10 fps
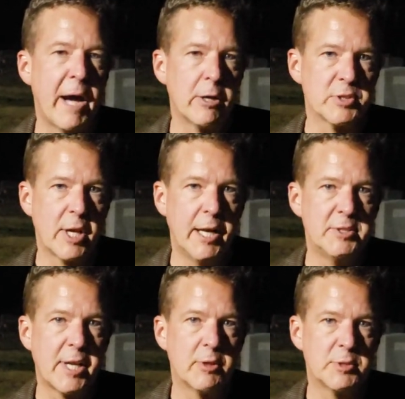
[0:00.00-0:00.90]
bottles of
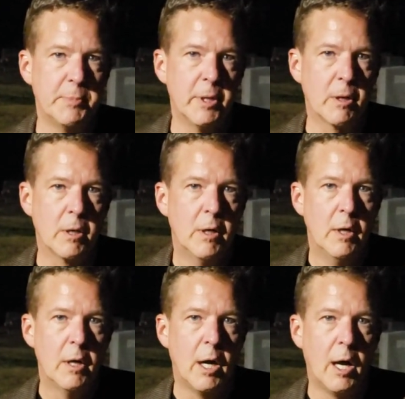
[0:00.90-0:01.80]
Ice House beer
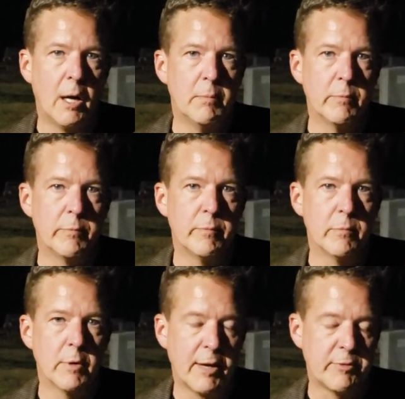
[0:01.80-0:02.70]
um,
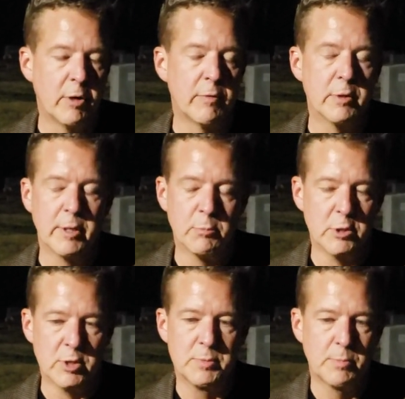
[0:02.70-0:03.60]
left over that were
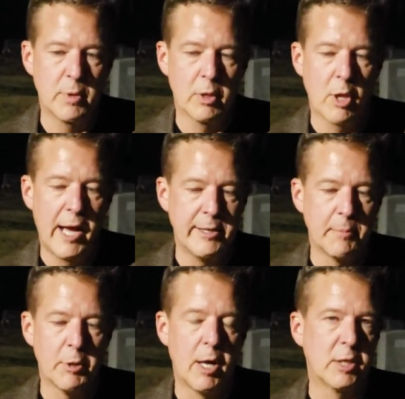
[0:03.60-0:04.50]
just lined
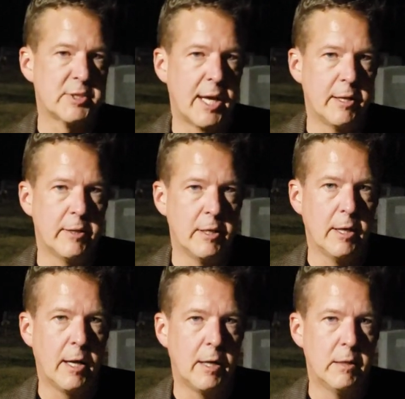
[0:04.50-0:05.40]
up alongside of
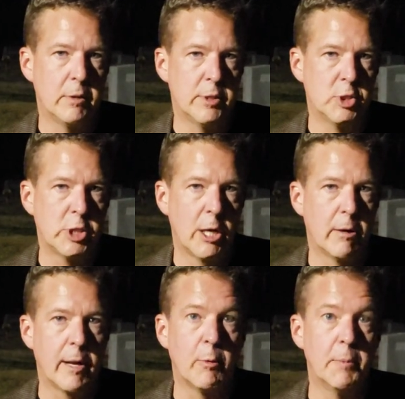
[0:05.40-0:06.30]
the uh, the
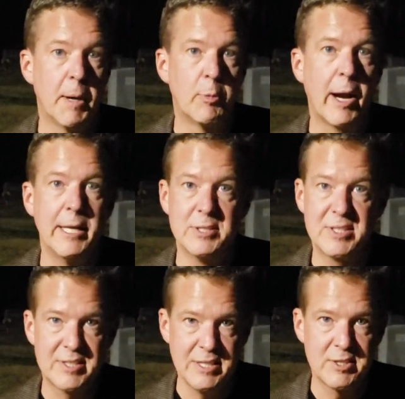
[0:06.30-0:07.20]
chair. Now remember, I had
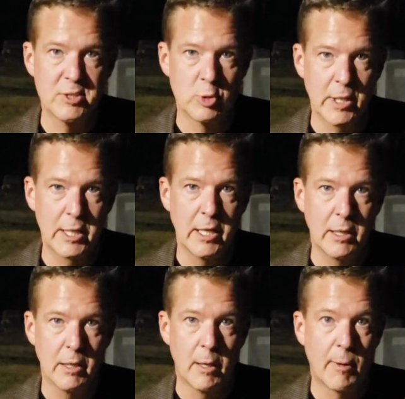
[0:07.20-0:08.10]
ceased drinking
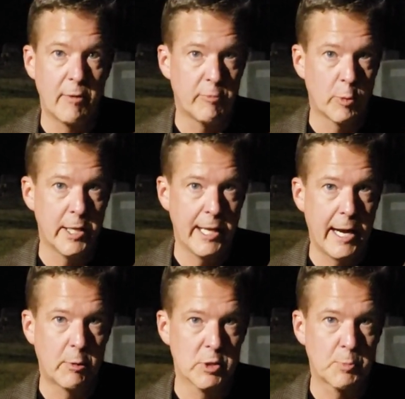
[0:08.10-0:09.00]
around 48
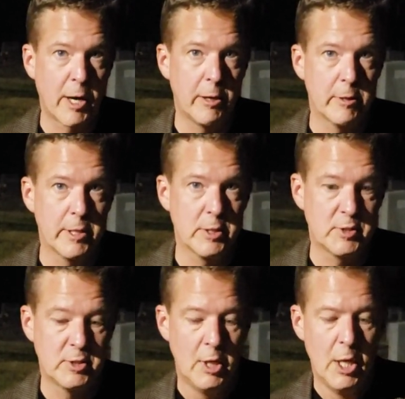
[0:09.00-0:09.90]
hours prior to
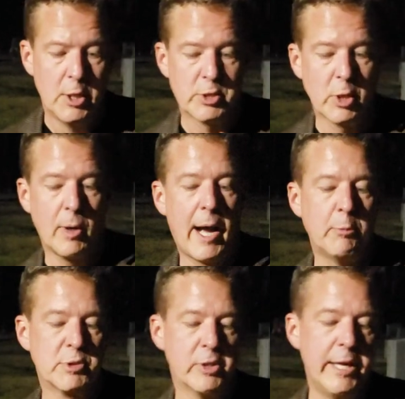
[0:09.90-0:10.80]
this, so I
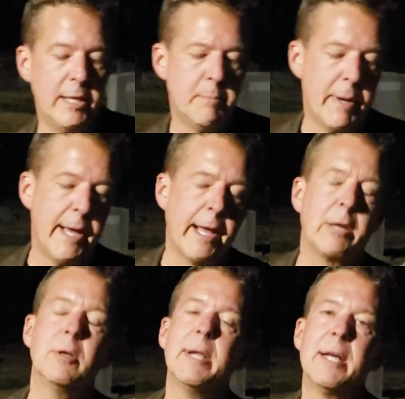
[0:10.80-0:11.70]
was laying in bed. I
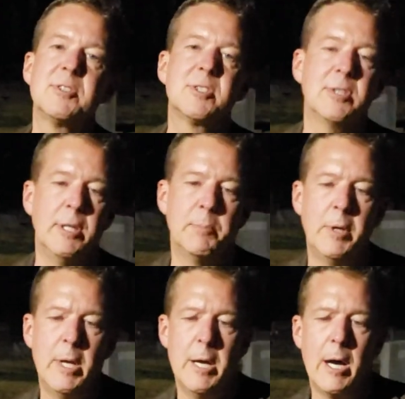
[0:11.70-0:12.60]
could not sleep.
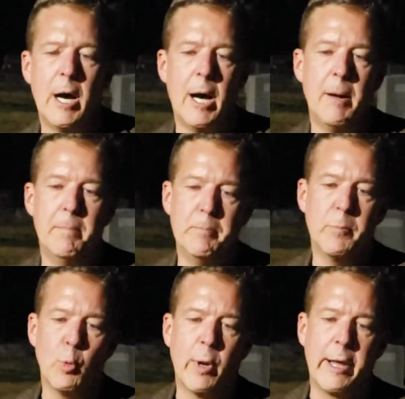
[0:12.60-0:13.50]
Um,
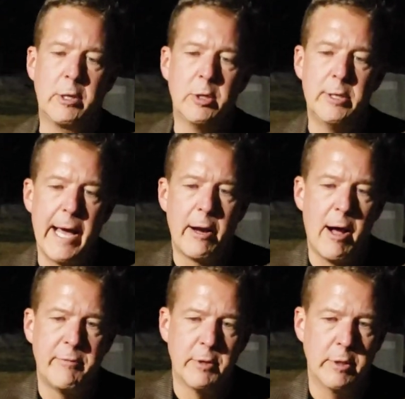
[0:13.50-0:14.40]
when I could not
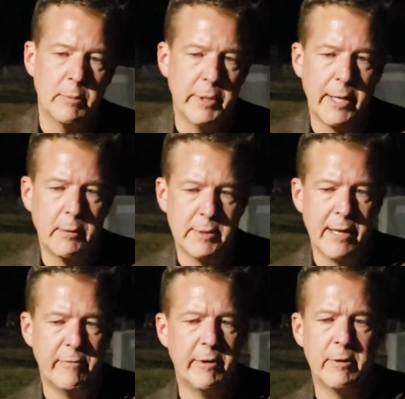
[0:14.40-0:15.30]
off a little bit, I would
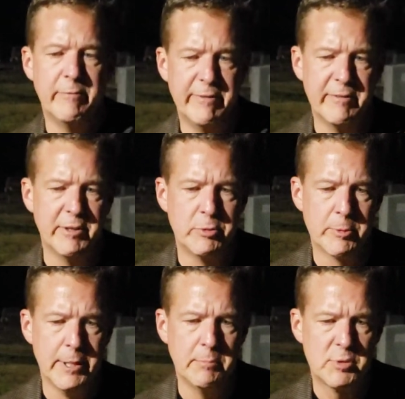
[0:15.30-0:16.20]
have very vivid
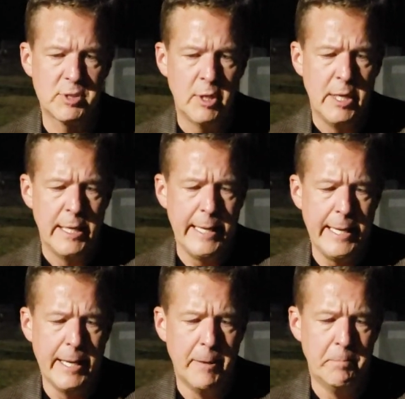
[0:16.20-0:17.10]
dreams.
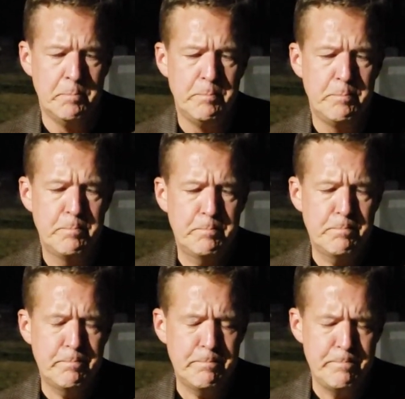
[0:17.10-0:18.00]
And
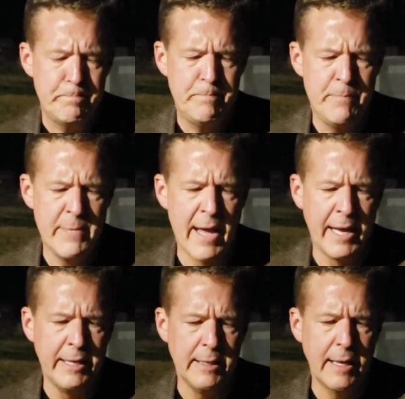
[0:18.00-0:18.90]

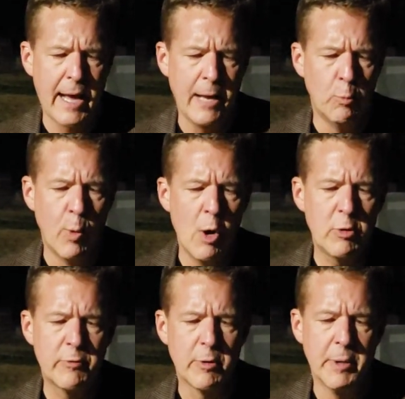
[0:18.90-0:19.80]
I, I
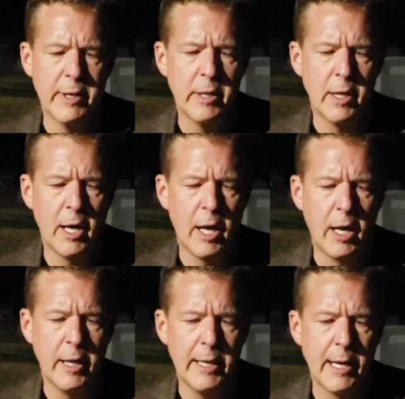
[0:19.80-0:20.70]
woke from it
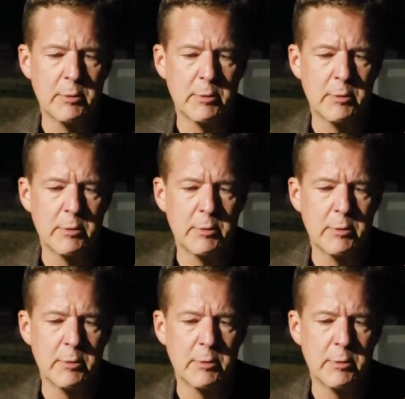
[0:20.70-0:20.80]
uh, and I